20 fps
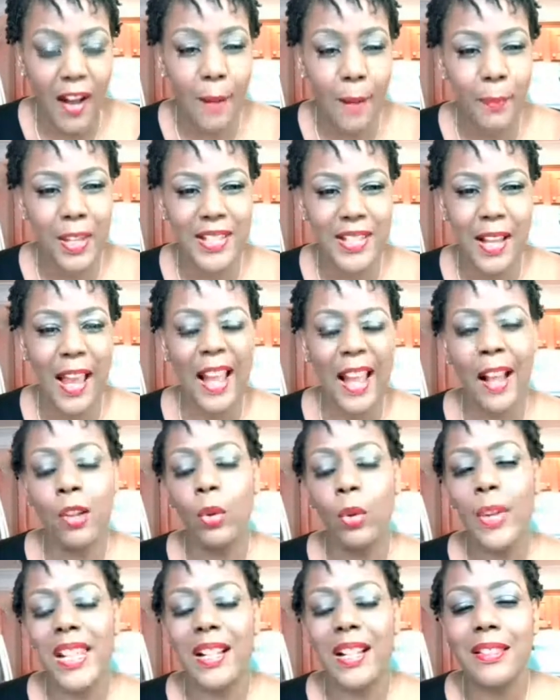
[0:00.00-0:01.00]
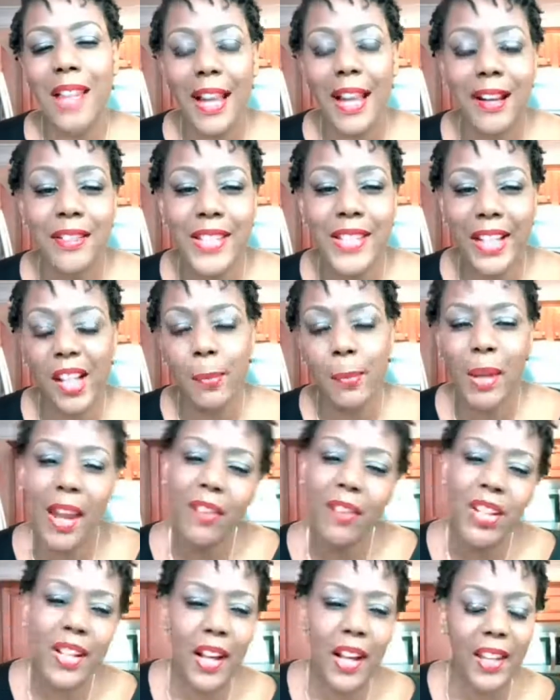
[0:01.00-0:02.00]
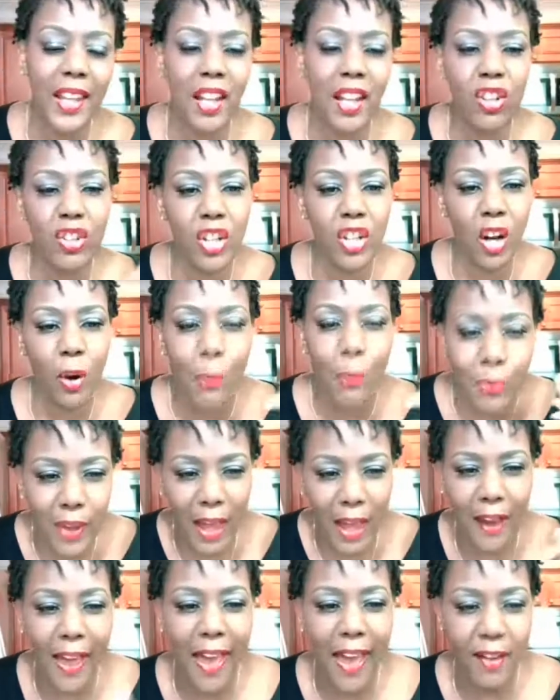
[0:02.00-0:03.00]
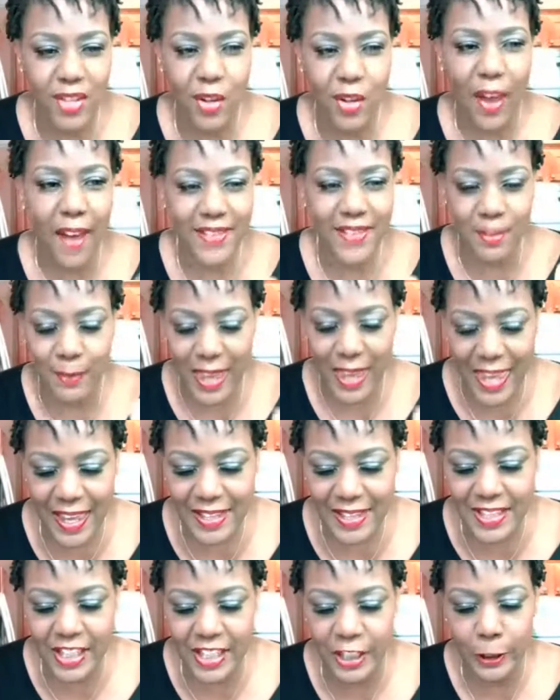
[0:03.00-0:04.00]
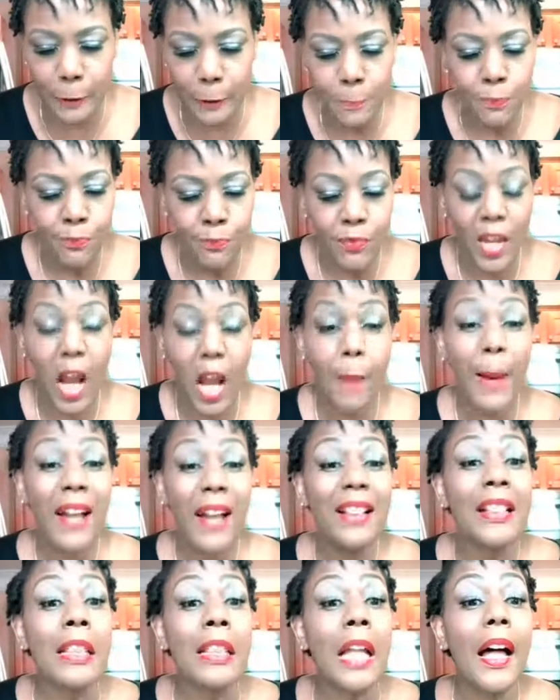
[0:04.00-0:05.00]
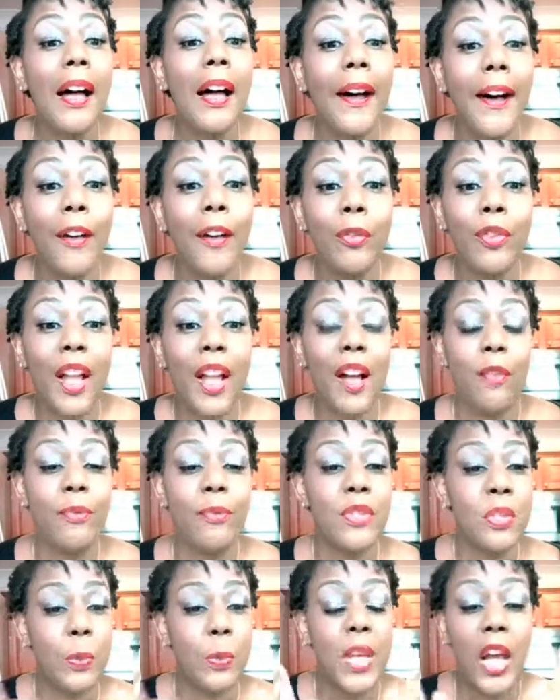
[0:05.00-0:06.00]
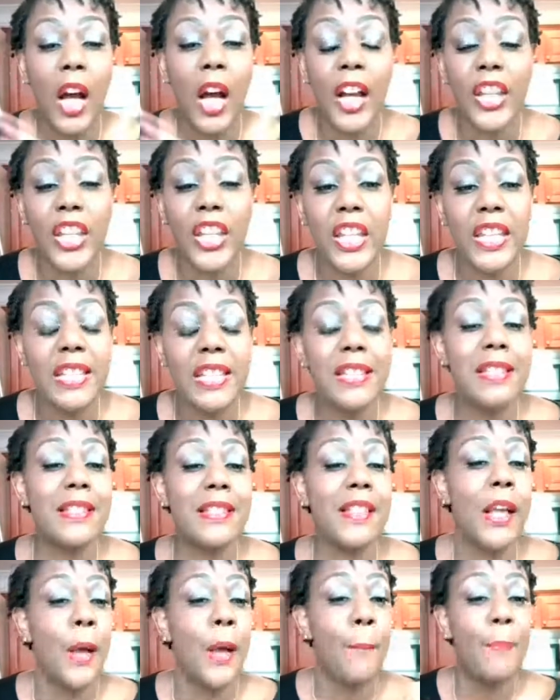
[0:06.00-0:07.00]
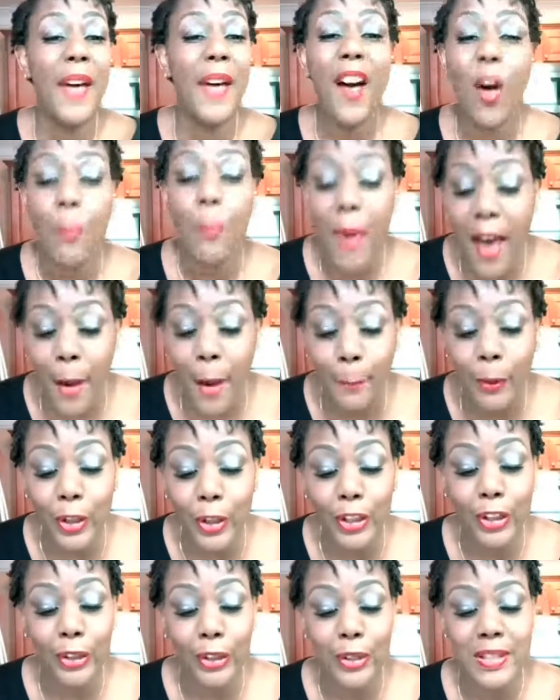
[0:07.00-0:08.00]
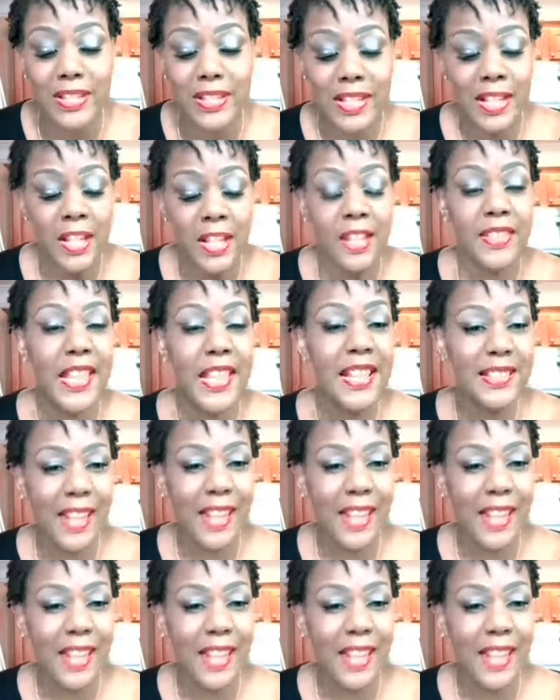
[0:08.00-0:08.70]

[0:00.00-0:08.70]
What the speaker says: because I don't eat a lot of dairy, but every now and again, I'll have some eggs here. I love sweet onions, bell peppers, things